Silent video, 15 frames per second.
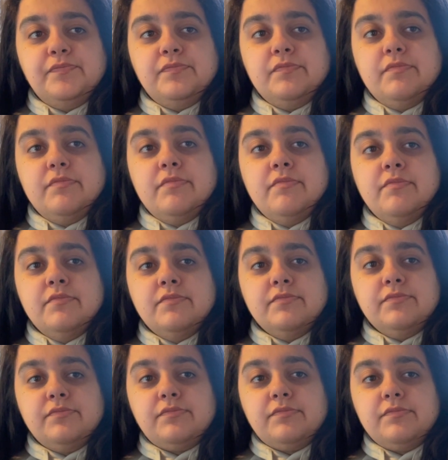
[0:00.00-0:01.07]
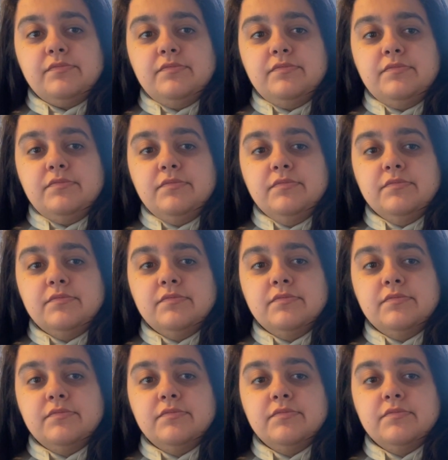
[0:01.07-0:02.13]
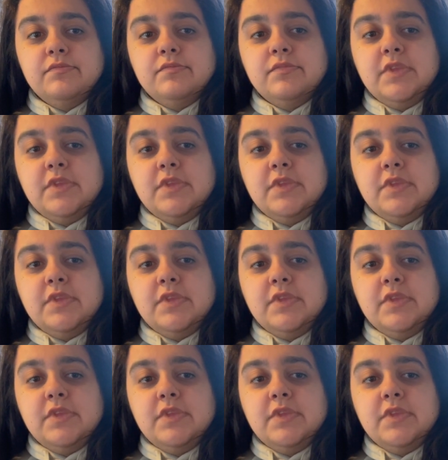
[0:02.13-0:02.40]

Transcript: No one is speaking in this clip.